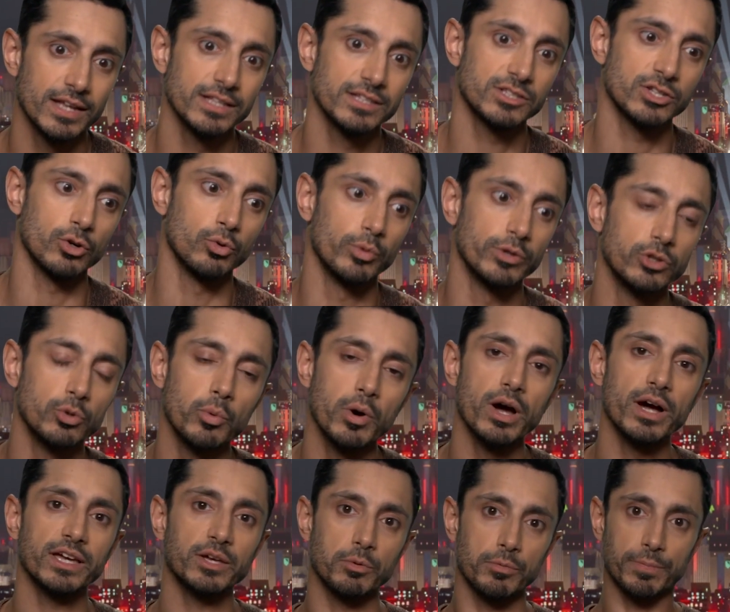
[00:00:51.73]
So when you're
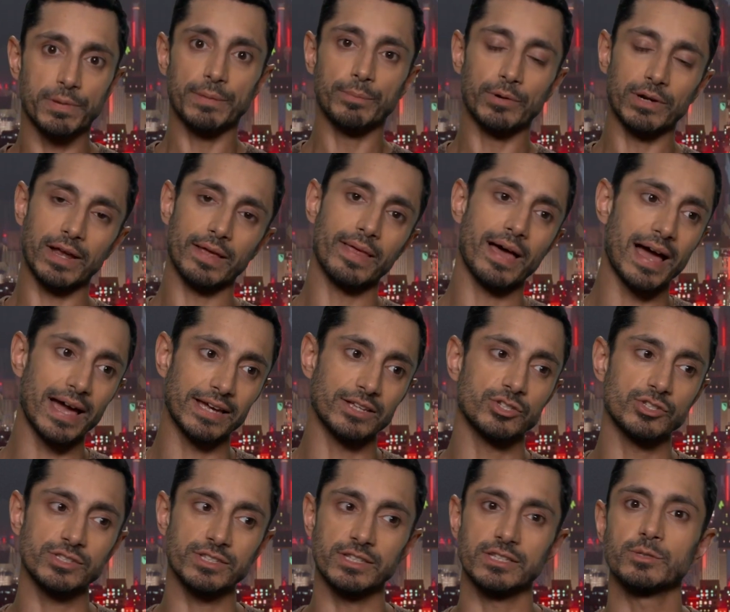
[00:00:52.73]
working with people like that, it
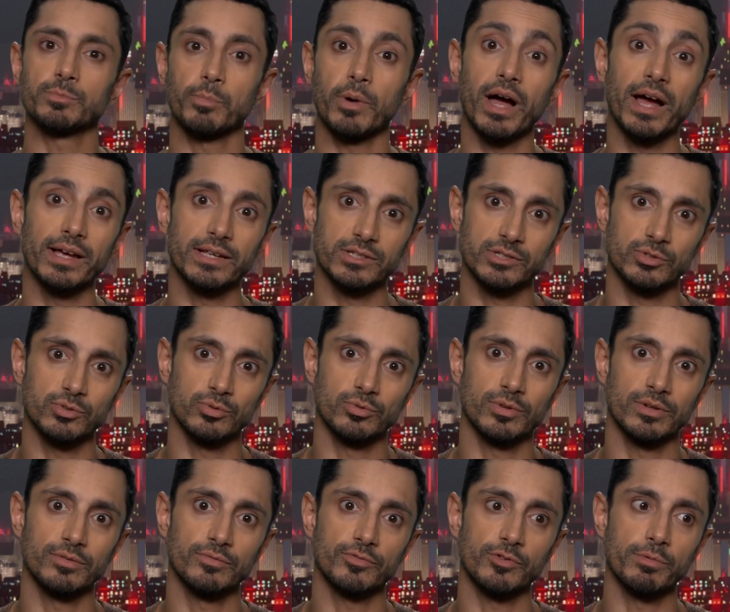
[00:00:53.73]
just inspires you.
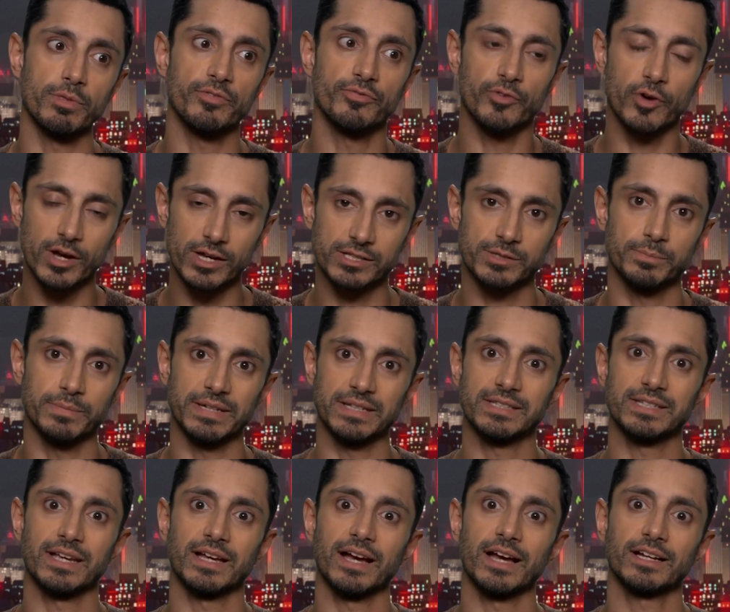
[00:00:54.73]
And from the first
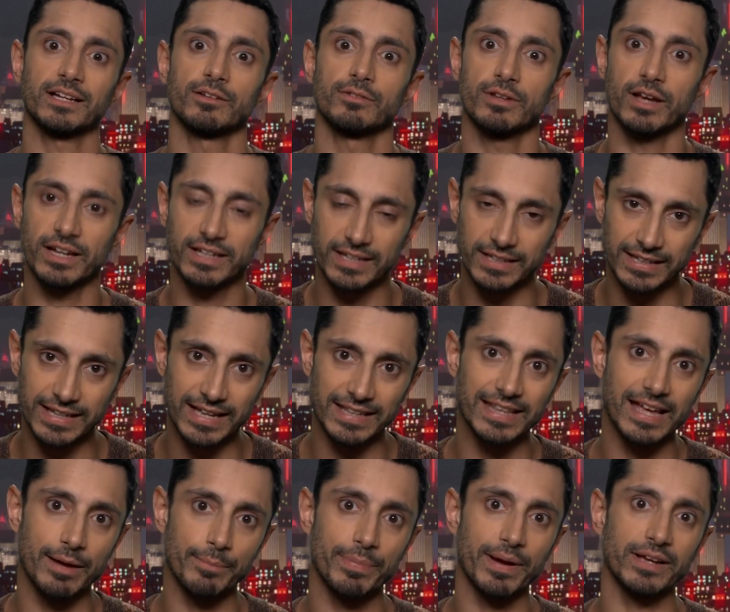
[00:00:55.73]
meeting, I could I could get
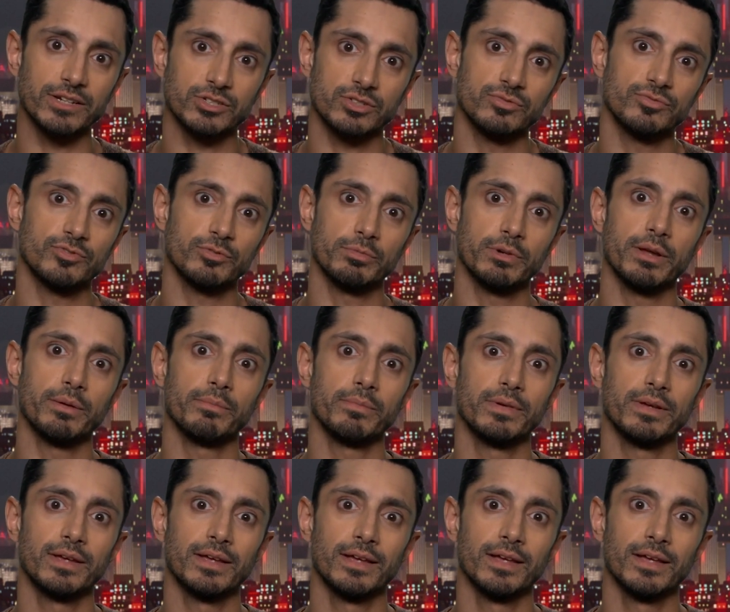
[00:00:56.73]
that passion from them.